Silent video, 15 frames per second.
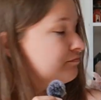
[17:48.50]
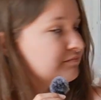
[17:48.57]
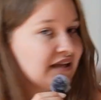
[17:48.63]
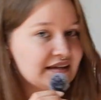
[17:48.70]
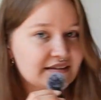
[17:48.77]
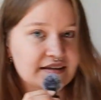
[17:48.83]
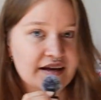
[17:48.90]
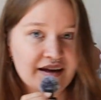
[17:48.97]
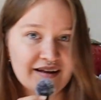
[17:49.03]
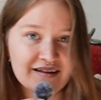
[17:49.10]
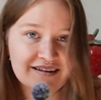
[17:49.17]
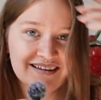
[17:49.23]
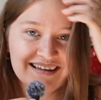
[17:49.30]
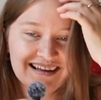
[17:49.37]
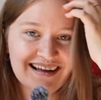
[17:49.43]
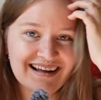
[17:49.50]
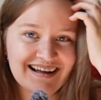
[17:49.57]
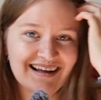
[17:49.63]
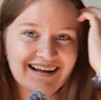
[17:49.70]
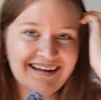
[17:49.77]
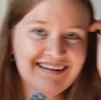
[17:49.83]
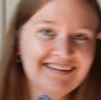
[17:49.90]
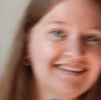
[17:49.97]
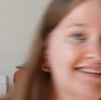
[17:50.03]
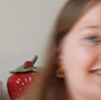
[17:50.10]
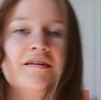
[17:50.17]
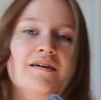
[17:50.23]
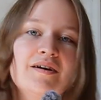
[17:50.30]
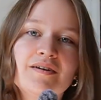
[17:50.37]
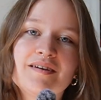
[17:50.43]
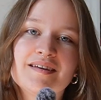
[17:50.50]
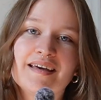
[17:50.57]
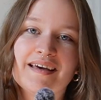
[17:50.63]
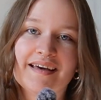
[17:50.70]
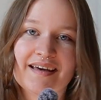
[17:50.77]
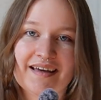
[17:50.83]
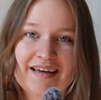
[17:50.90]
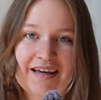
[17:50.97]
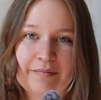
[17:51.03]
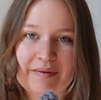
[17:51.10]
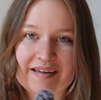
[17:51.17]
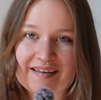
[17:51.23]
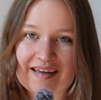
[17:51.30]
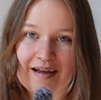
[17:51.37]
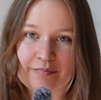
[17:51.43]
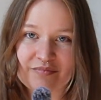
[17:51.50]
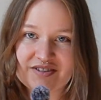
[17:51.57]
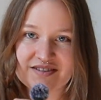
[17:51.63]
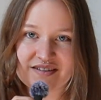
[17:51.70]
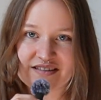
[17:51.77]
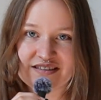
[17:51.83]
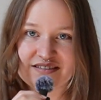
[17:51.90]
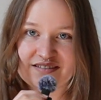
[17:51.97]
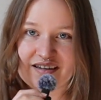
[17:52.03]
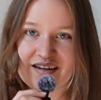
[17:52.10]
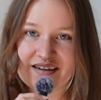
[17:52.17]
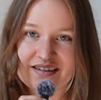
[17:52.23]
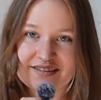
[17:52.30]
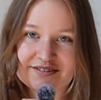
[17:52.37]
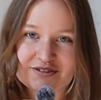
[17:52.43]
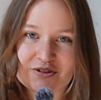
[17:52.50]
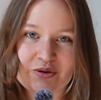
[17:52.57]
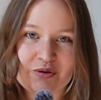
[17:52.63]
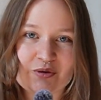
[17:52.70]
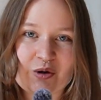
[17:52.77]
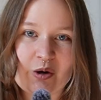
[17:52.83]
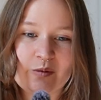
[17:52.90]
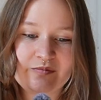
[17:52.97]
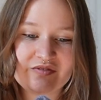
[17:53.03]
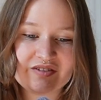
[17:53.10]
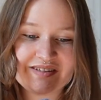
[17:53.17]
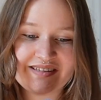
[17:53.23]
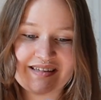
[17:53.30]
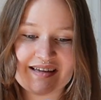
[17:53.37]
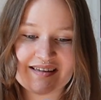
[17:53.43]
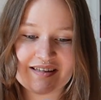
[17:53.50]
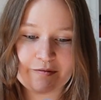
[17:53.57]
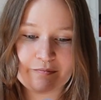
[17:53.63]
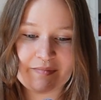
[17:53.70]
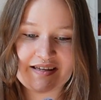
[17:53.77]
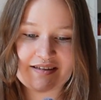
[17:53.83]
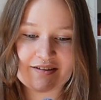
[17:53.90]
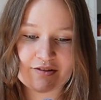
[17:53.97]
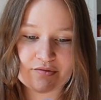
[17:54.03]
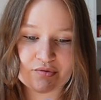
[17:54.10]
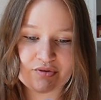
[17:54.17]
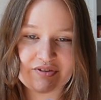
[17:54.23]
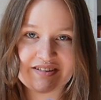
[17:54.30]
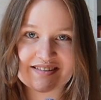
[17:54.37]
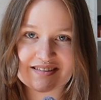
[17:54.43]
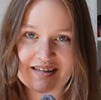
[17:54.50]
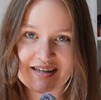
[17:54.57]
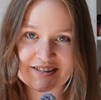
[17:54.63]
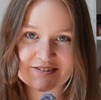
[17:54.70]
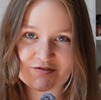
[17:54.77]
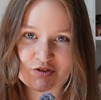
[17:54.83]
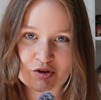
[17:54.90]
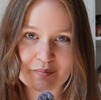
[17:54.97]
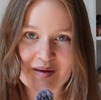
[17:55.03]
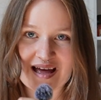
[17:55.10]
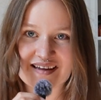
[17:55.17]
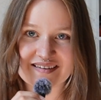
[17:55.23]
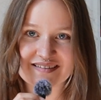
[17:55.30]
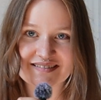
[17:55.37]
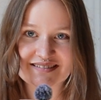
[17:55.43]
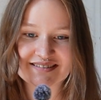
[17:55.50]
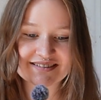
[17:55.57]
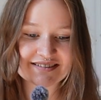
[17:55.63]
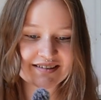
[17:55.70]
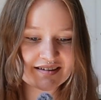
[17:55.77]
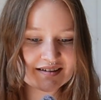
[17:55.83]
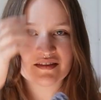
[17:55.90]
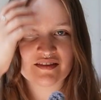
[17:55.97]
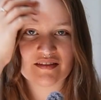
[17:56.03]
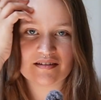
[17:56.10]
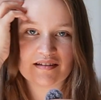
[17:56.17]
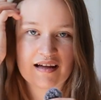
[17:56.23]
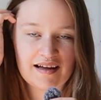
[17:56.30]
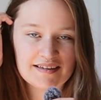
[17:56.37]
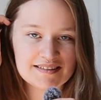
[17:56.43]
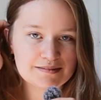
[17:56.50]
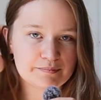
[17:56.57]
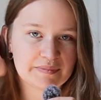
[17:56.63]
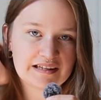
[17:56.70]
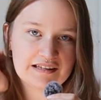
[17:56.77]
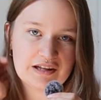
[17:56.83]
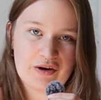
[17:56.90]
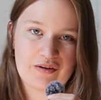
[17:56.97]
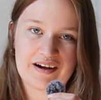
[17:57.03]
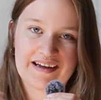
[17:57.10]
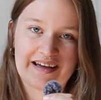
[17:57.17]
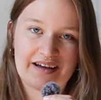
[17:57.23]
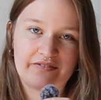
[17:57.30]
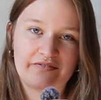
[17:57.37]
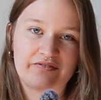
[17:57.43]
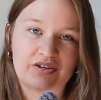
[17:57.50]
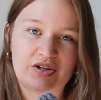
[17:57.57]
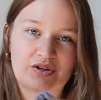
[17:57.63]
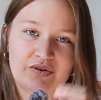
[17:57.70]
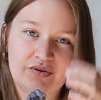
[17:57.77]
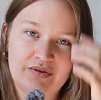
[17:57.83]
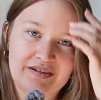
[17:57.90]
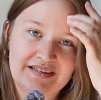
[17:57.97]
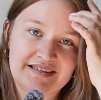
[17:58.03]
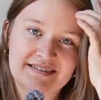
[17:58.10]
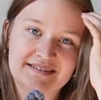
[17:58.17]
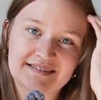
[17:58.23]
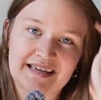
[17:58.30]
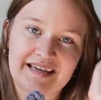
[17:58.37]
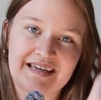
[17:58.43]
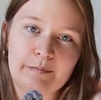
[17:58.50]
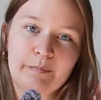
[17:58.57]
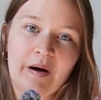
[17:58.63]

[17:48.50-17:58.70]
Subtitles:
bloody hell. Okay, my camera's gonna die, so hopefully I can make it through these last few patterns. The last pillow I have for you is a